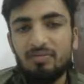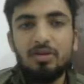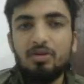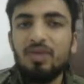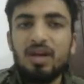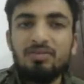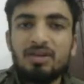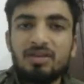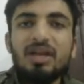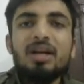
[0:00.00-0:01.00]
we have
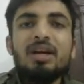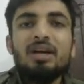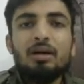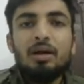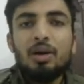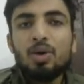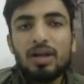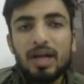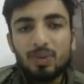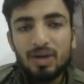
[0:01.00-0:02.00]
this a local
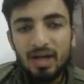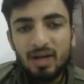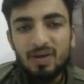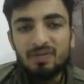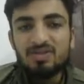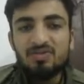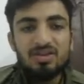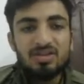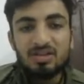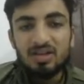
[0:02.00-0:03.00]
network gateway which
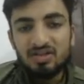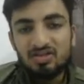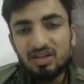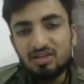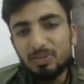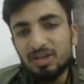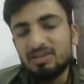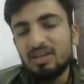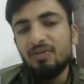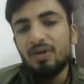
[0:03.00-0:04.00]
generates this
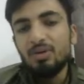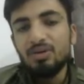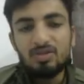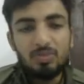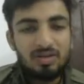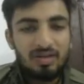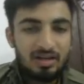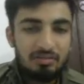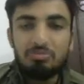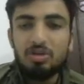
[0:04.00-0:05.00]
PSK for you. This means
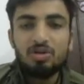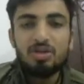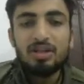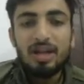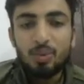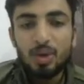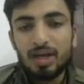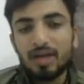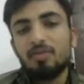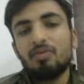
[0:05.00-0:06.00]
that the
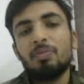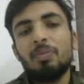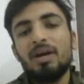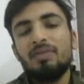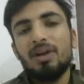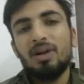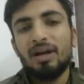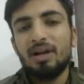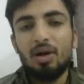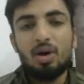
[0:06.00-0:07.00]
networking equipment will
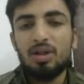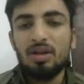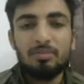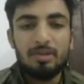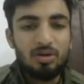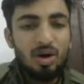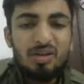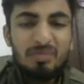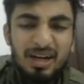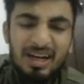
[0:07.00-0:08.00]
handle all the,
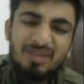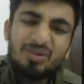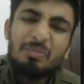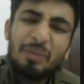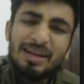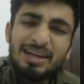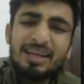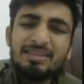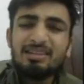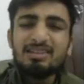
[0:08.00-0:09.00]
it will
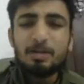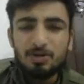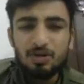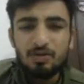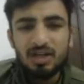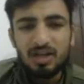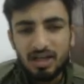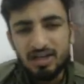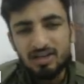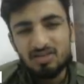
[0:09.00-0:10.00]
maintain the encryption of the
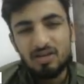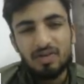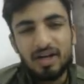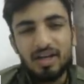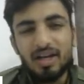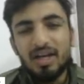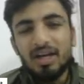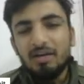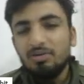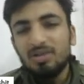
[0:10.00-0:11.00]
tunnel itself, right?
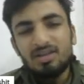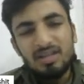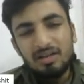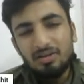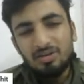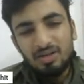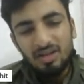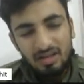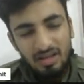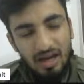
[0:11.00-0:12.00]
You just
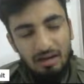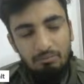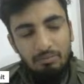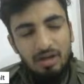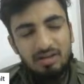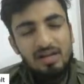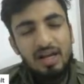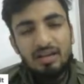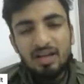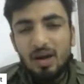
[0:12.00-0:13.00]
it's
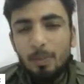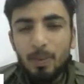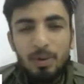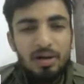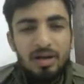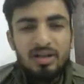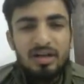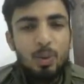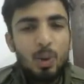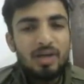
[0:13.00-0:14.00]
like the computer and the
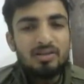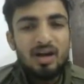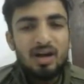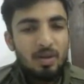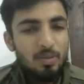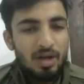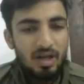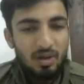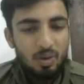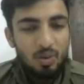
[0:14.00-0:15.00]
device are
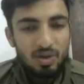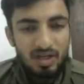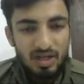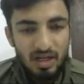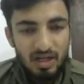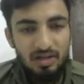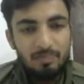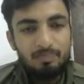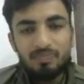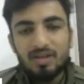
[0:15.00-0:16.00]
communicating over the tunnel.
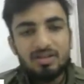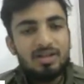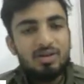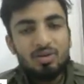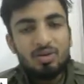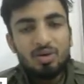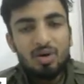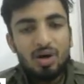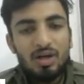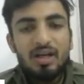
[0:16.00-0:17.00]
They do
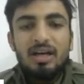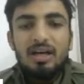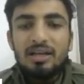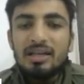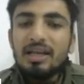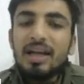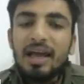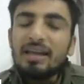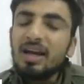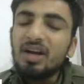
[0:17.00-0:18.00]
not need
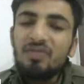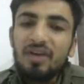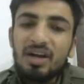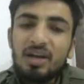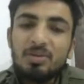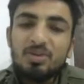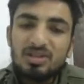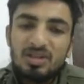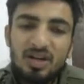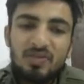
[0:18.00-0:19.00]
any kind of individual
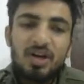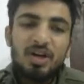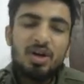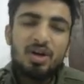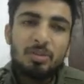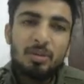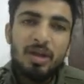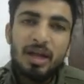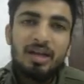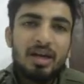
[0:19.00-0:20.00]
certificate or
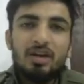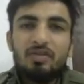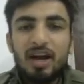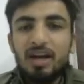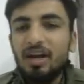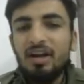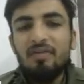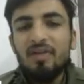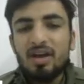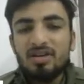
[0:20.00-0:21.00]
maybe any kind of
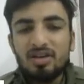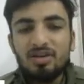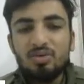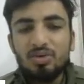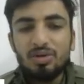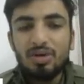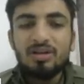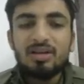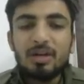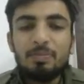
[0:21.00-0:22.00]
identification to
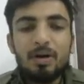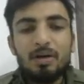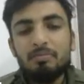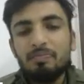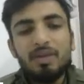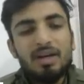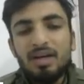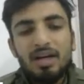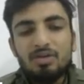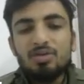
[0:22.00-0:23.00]
encrypt
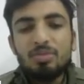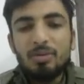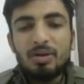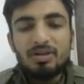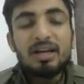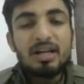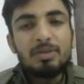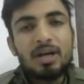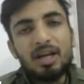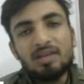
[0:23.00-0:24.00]
to maybe set up
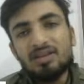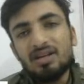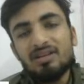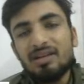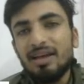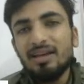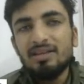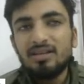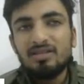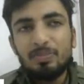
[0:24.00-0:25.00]
the connection. It's like
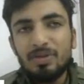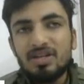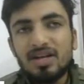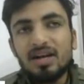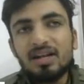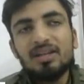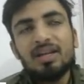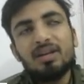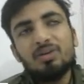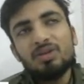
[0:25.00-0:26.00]
there is a pre-shared key
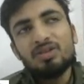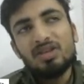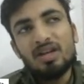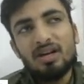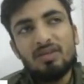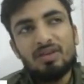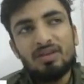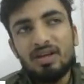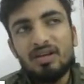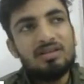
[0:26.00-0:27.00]
that you just share it with
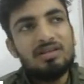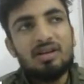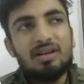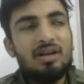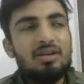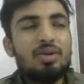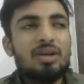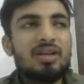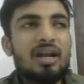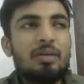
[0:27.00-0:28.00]
it's you
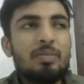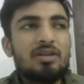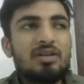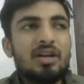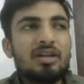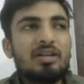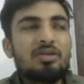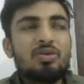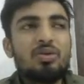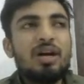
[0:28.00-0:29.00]
can get a pre-shared key
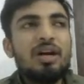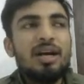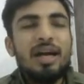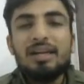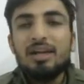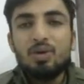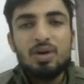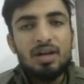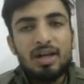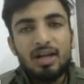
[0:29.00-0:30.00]
through any local,